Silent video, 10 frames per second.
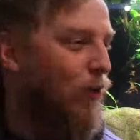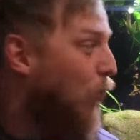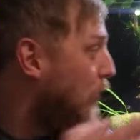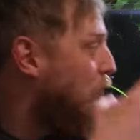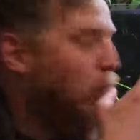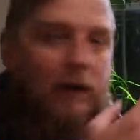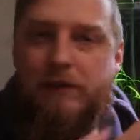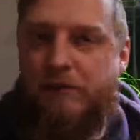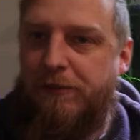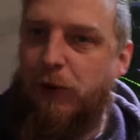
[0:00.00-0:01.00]
Ordered
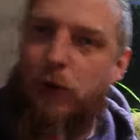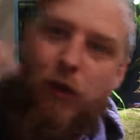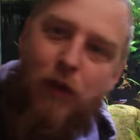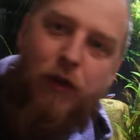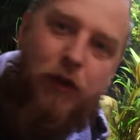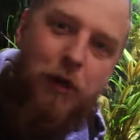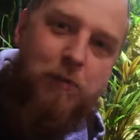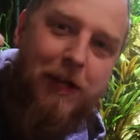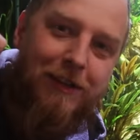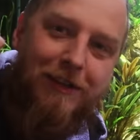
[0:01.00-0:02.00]
one for the
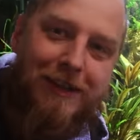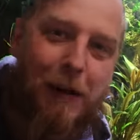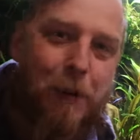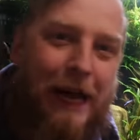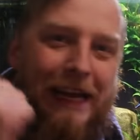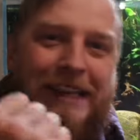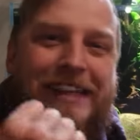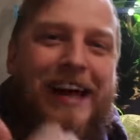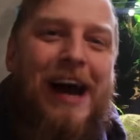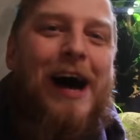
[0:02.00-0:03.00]
cube tank that's that way,
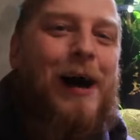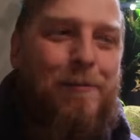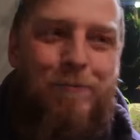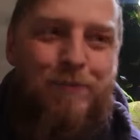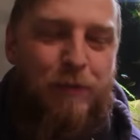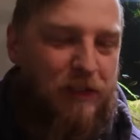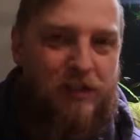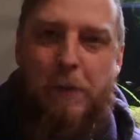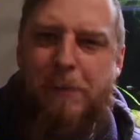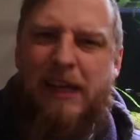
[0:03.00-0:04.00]
um,
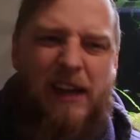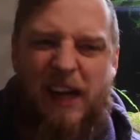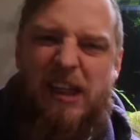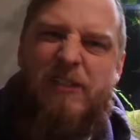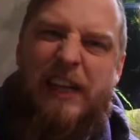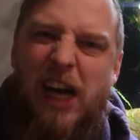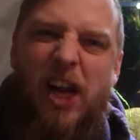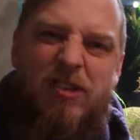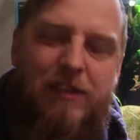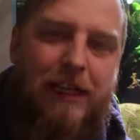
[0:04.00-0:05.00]
which is a big, like
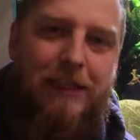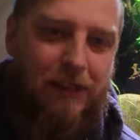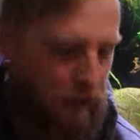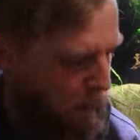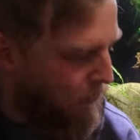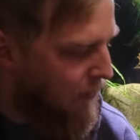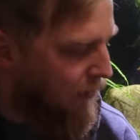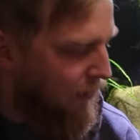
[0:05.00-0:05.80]
300 litre cube.